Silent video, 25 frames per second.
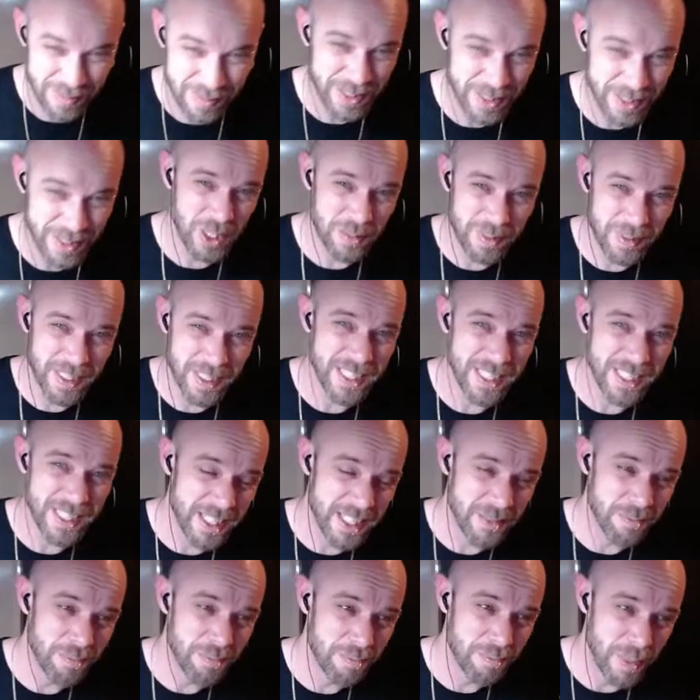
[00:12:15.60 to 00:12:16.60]
but the trouble is,
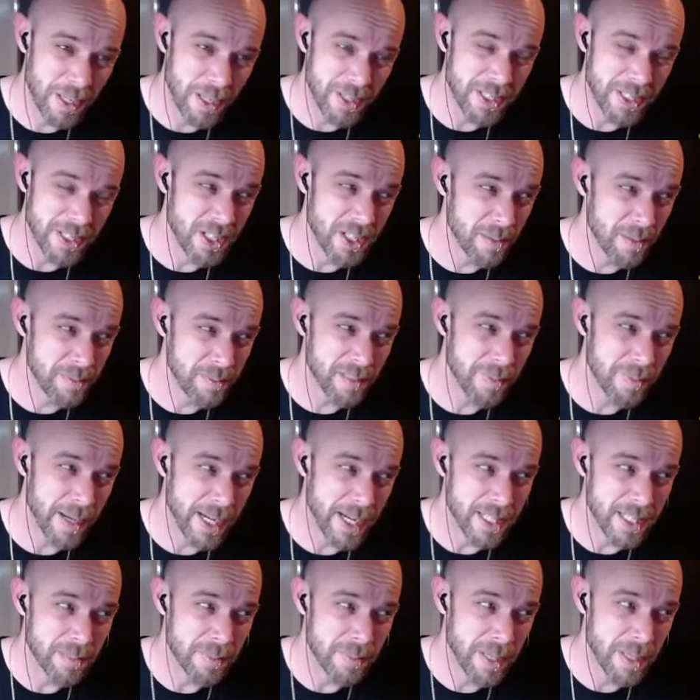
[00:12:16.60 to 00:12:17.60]
by the time you've
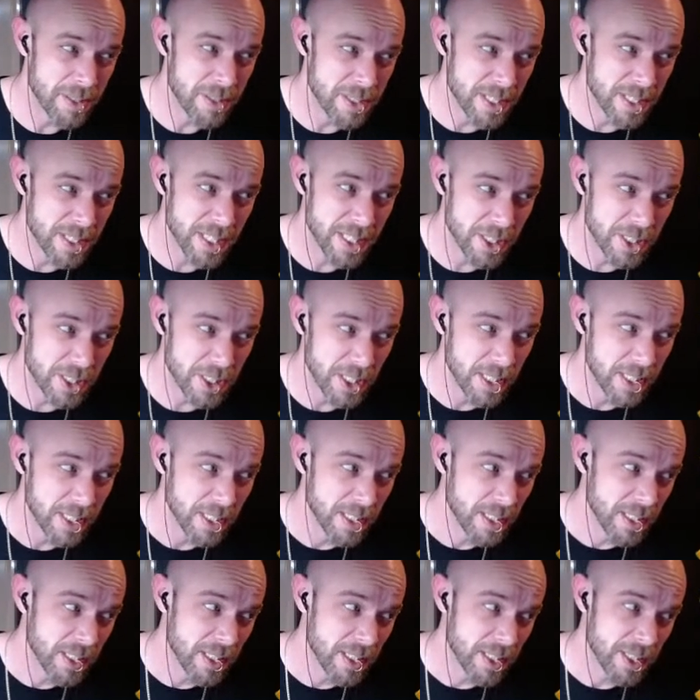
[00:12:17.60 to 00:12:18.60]
paid the postage,
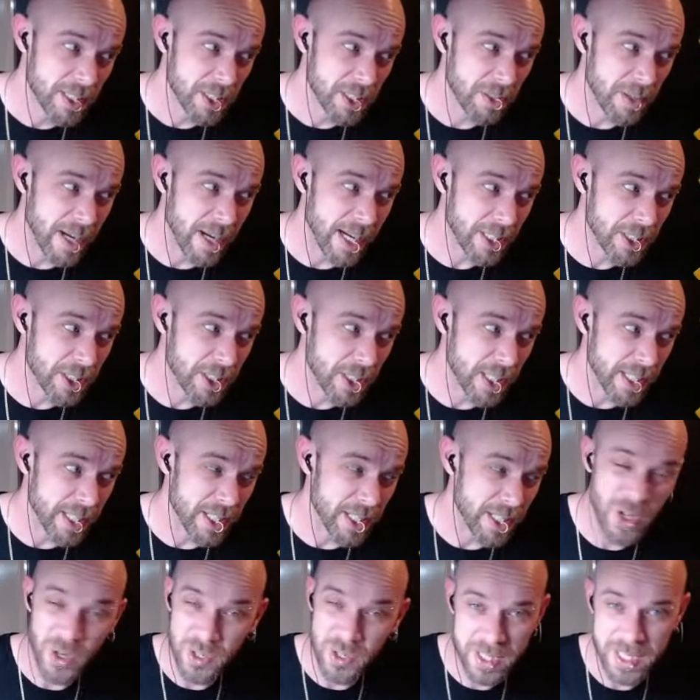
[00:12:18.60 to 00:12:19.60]
you're actually
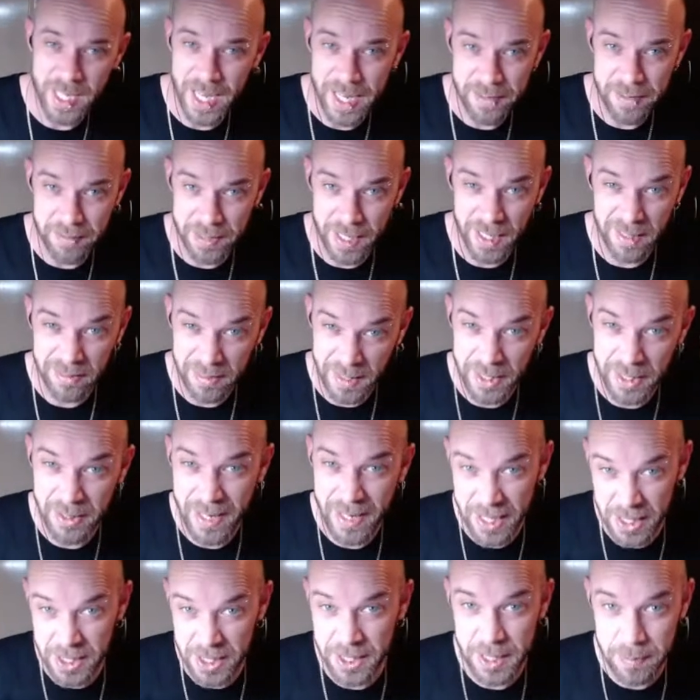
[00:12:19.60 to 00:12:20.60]
not saving anything. You're
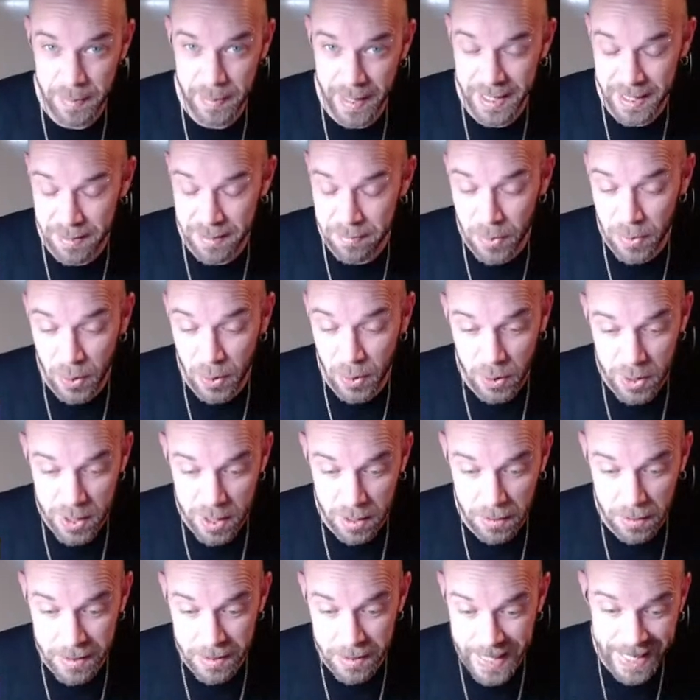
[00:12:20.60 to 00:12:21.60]
actually spending more. So
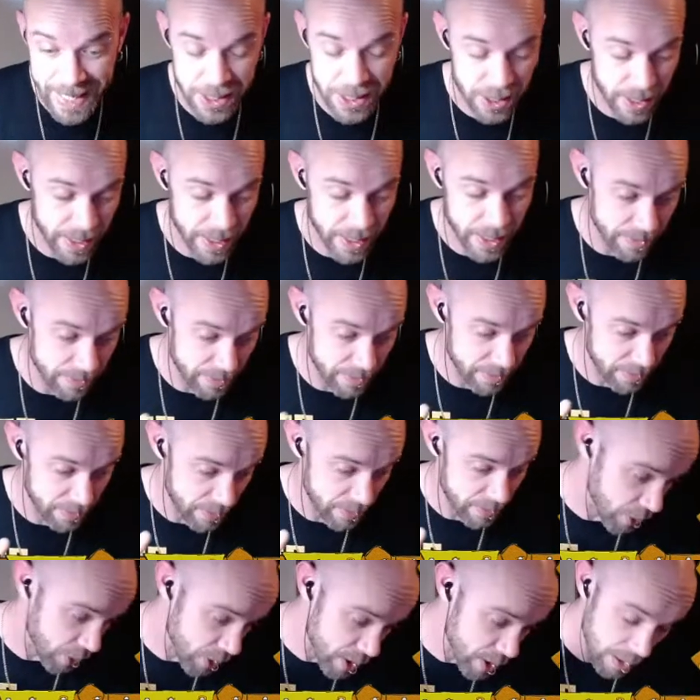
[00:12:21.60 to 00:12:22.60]
it was actually,
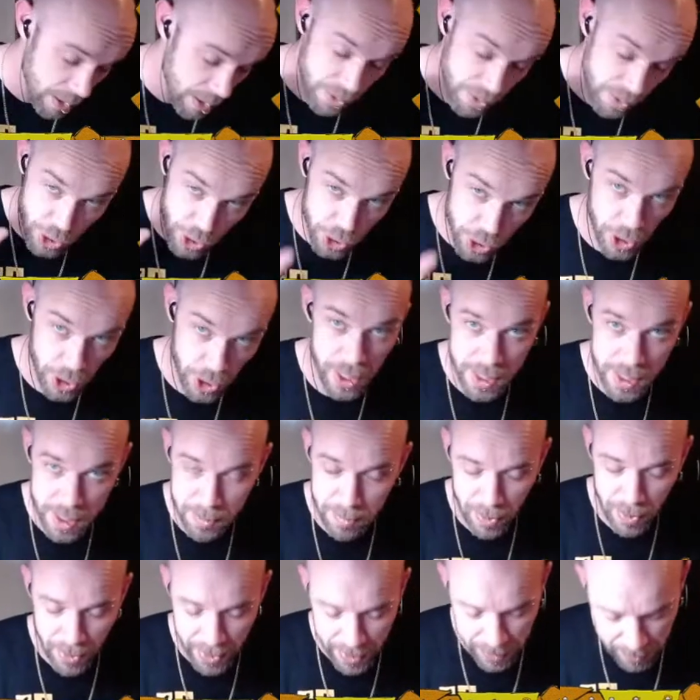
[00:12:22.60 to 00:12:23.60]
because I was just
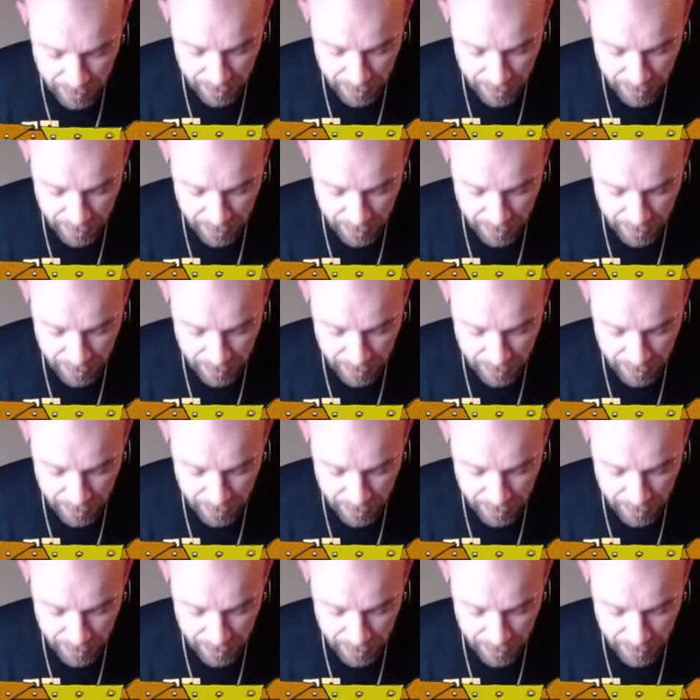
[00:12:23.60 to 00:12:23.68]
buying